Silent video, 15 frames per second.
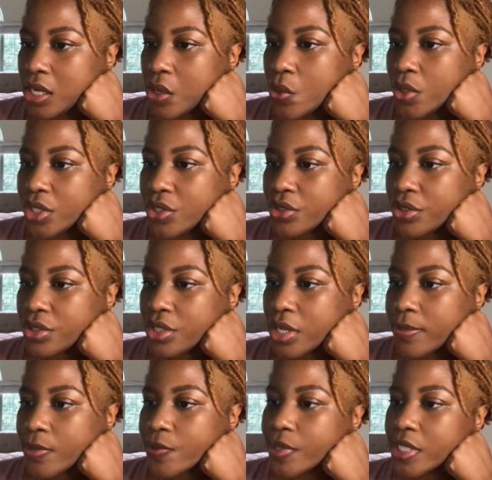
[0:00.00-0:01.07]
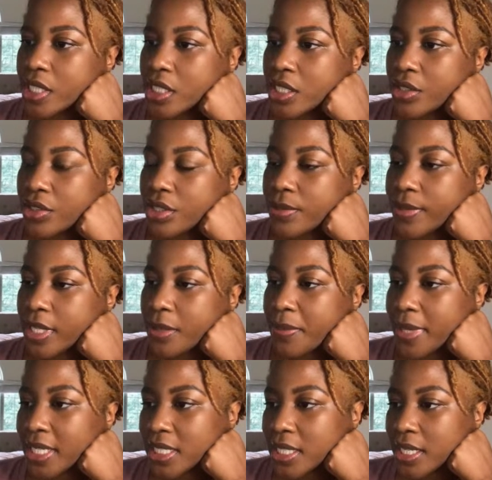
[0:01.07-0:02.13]
Once you determine what is considered to be a
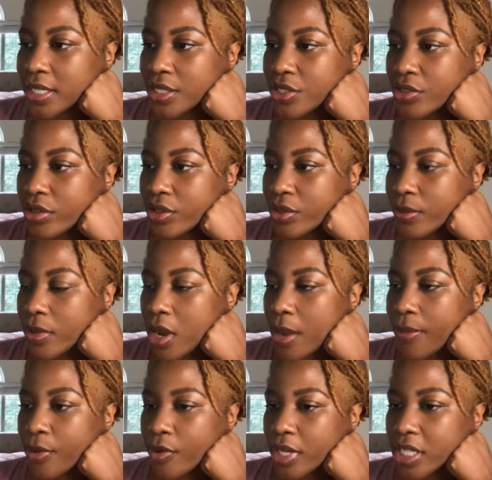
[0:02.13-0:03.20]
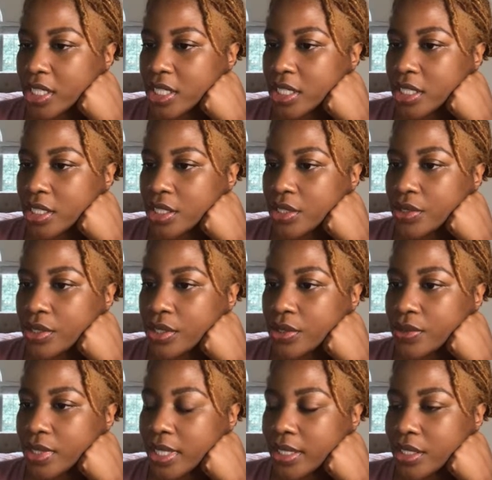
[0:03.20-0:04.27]
baseline during normal operations, you can
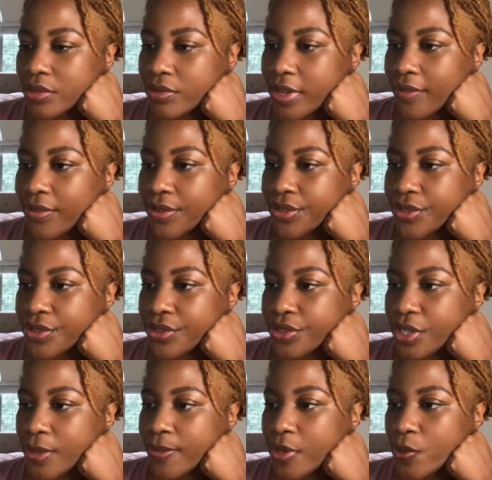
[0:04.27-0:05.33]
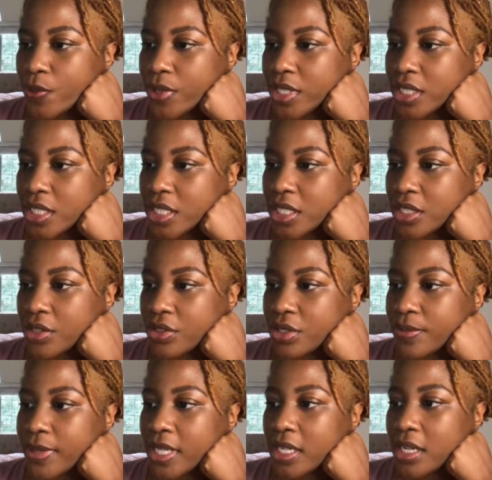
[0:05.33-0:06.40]
use that as a reference to determine what is considered to
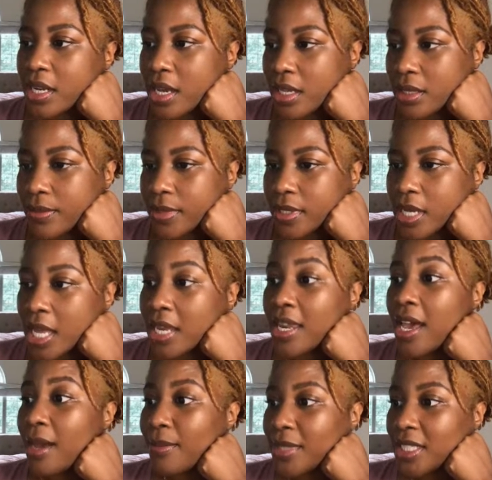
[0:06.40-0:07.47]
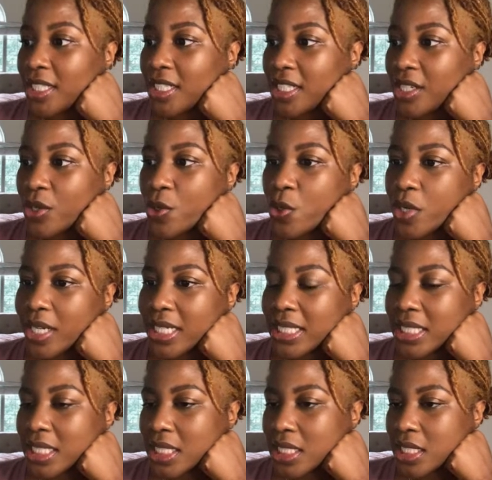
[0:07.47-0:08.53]
be an anomaly or a
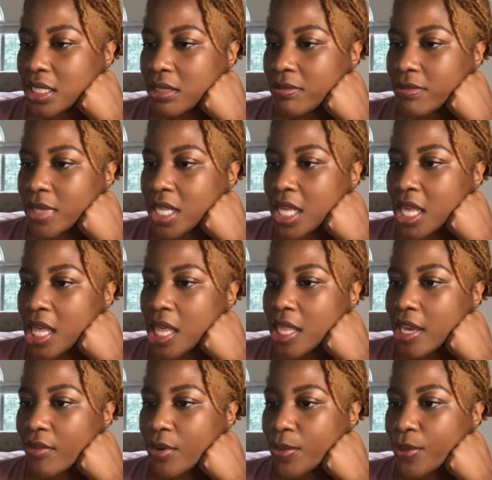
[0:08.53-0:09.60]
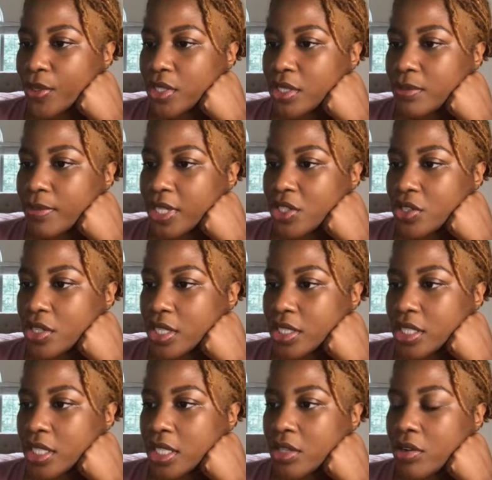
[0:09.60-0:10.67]
system that reports metrics
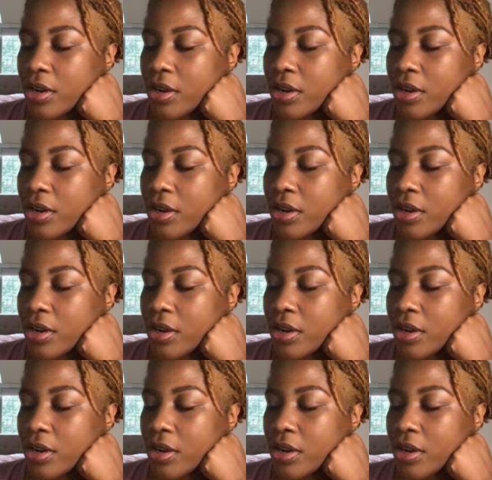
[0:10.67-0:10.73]
either